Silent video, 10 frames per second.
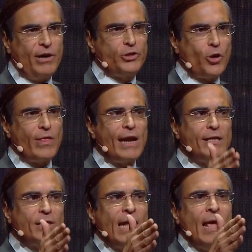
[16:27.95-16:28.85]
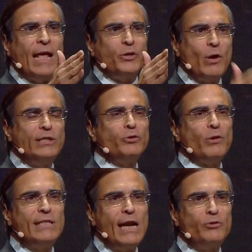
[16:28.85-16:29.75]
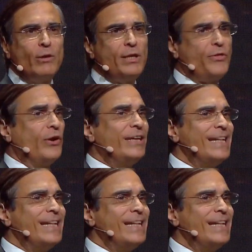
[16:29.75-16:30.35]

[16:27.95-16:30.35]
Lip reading: So that is 2029, 2030.